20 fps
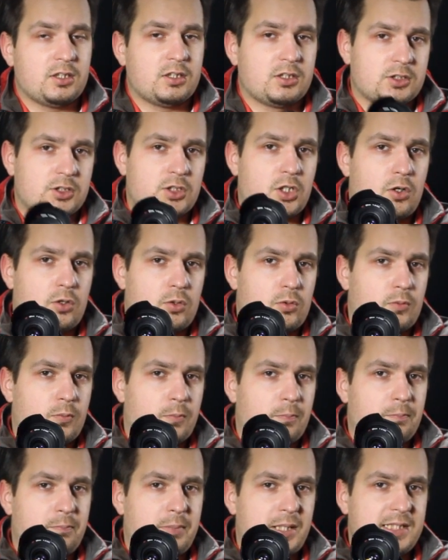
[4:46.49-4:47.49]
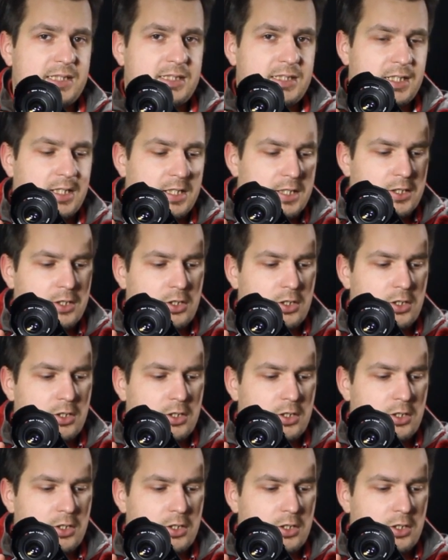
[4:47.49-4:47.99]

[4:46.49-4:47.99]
So basically